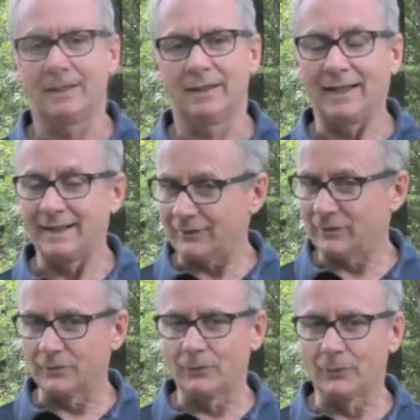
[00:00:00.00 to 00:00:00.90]
And that's
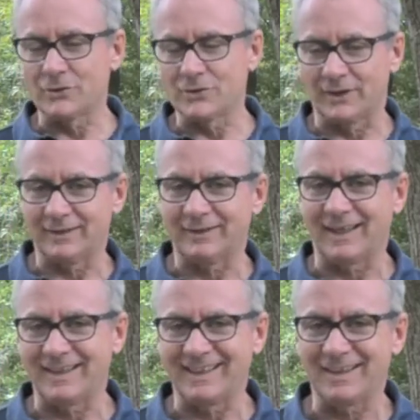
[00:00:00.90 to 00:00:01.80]
unfortunate, I
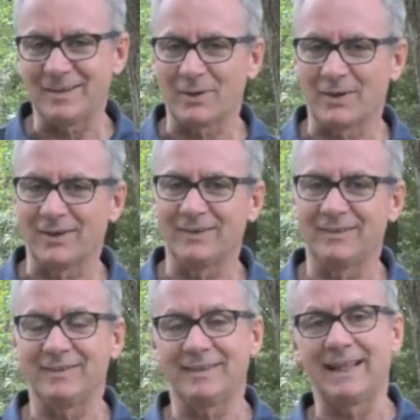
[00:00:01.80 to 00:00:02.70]
think,
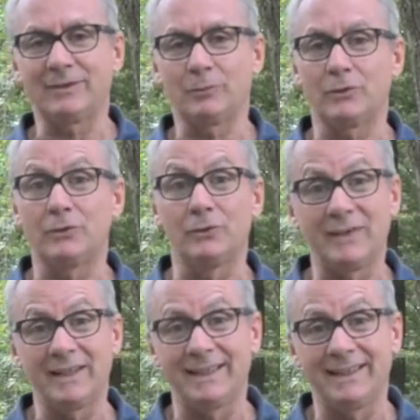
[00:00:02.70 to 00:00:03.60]
because that's what you
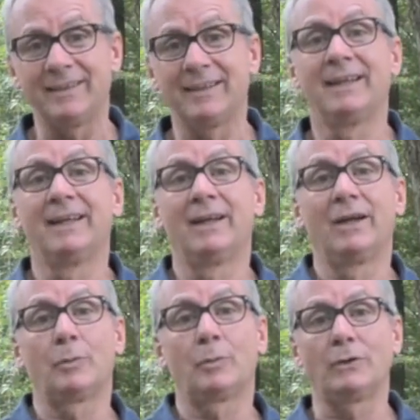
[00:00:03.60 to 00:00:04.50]
need
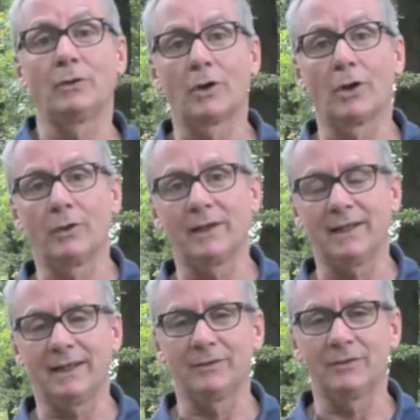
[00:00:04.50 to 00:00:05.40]
when you're going
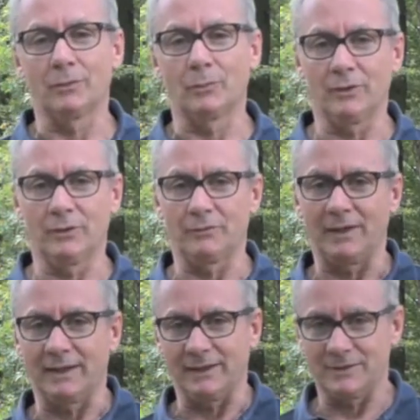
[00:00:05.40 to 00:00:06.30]
into the world of
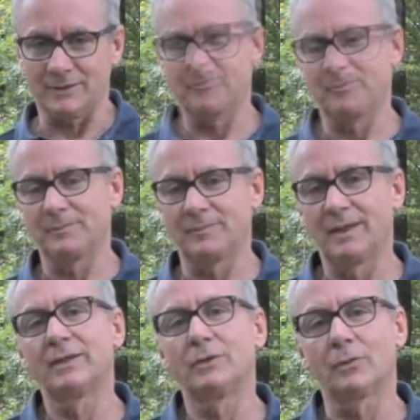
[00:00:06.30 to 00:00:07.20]
English.
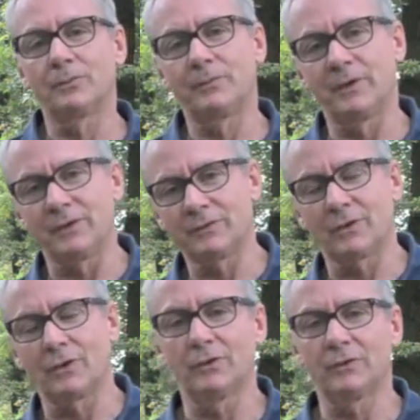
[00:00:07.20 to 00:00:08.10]
Your first
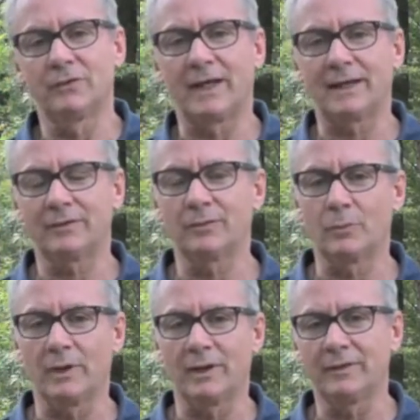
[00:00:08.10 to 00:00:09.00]
contact
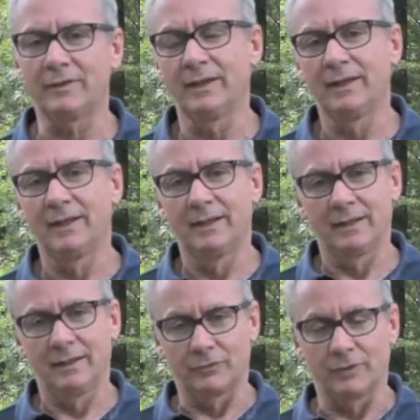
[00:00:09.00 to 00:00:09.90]
with
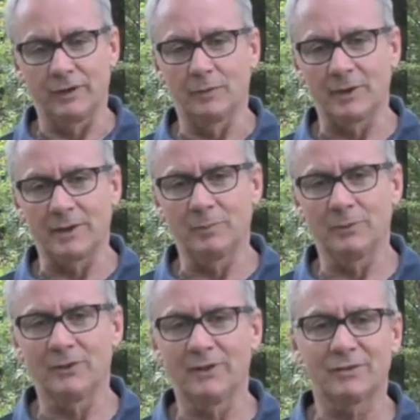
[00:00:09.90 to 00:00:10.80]
real
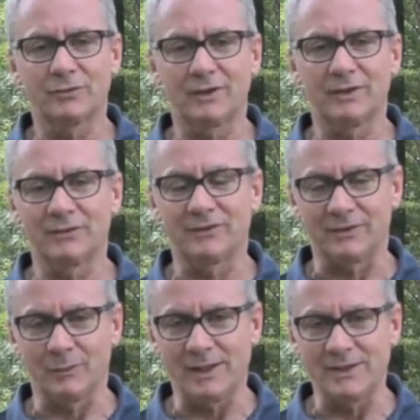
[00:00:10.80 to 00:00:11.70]
people, real
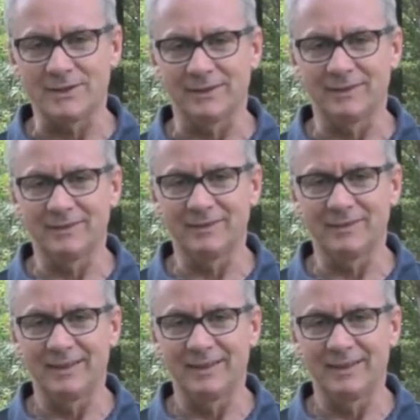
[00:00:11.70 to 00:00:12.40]
situations,